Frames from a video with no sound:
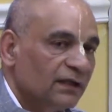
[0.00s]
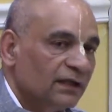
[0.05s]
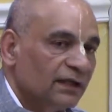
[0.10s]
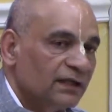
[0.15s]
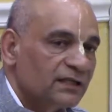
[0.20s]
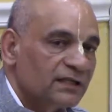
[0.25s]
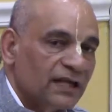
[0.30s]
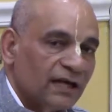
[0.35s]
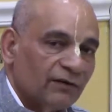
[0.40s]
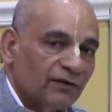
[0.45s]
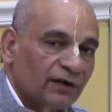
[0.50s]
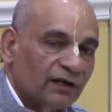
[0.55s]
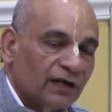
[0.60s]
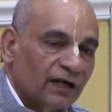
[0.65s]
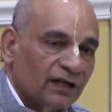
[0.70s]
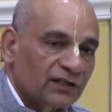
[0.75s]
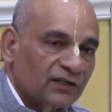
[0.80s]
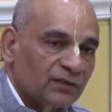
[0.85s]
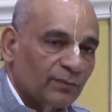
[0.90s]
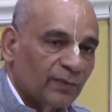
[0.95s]
He's never
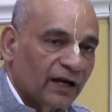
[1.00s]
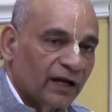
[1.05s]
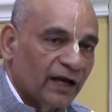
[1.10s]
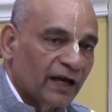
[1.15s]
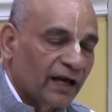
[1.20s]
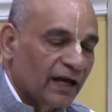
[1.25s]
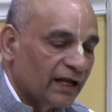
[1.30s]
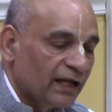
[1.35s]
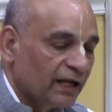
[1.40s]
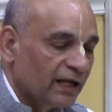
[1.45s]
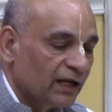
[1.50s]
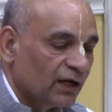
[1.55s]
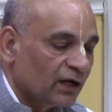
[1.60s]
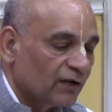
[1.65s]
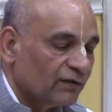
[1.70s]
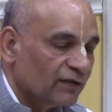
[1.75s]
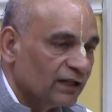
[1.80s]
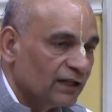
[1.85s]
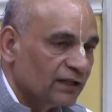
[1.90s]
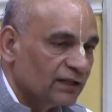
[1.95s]
touched by any
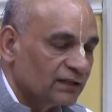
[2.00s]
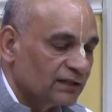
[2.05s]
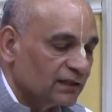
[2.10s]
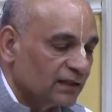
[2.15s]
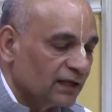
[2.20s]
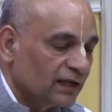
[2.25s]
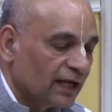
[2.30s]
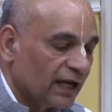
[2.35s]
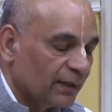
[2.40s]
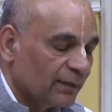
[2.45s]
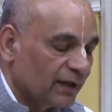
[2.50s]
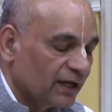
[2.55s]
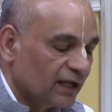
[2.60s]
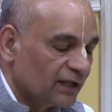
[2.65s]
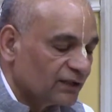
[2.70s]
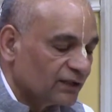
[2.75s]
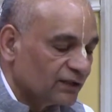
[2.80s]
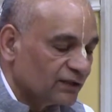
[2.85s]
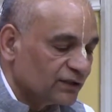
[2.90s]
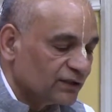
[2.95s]
of these
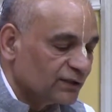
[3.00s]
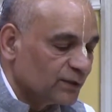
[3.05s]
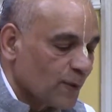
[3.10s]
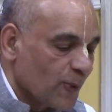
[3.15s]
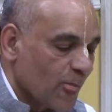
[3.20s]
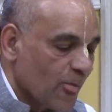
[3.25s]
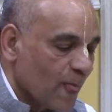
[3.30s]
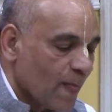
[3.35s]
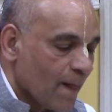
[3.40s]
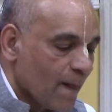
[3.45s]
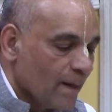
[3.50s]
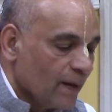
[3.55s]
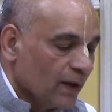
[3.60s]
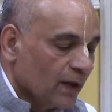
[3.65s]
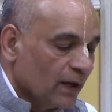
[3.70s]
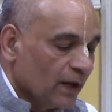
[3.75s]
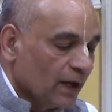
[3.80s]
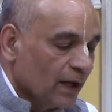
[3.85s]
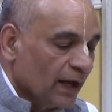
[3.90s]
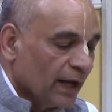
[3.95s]
contaminations.
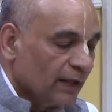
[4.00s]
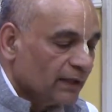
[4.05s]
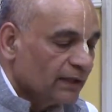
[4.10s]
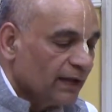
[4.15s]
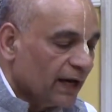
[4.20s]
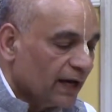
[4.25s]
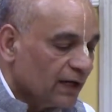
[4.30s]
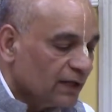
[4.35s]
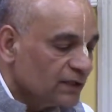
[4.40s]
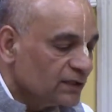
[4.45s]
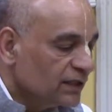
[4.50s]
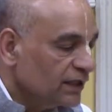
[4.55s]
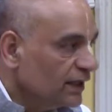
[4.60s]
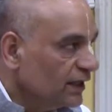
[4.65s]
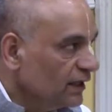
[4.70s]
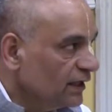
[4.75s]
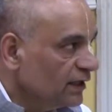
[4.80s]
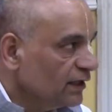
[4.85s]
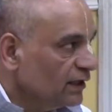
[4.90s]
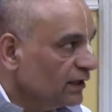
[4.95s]
And that is
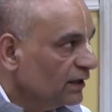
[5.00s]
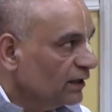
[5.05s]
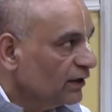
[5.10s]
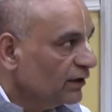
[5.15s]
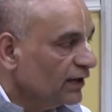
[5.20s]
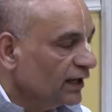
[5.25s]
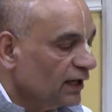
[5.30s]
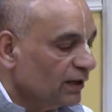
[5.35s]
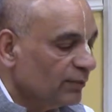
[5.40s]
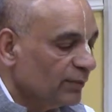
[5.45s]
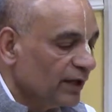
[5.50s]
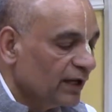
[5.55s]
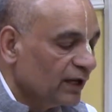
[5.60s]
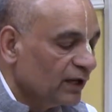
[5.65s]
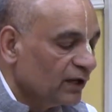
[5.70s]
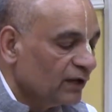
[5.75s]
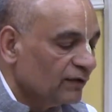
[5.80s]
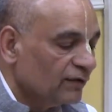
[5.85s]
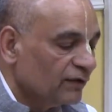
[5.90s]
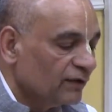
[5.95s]
the real
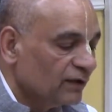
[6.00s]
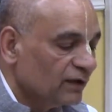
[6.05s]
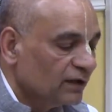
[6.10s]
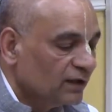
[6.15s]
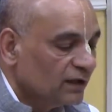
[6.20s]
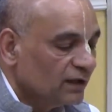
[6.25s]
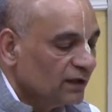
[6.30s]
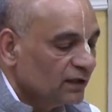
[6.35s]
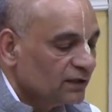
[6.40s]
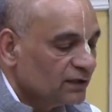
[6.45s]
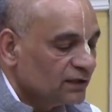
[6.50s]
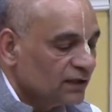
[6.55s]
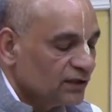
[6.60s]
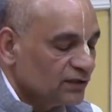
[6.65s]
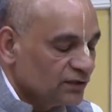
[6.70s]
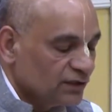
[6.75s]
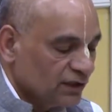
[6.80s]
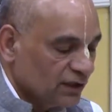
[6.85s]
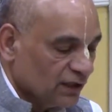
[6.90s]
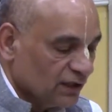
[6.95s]
meaning of
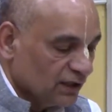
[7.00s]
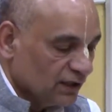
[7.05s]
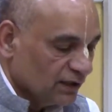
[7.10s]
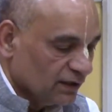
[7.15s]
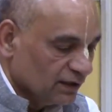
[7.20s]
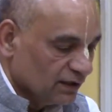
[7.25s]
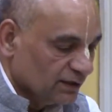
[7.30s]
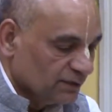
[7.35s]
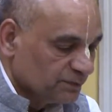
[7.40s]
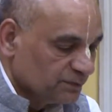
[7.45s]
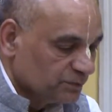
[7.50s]
Sat-Chit-Ananda.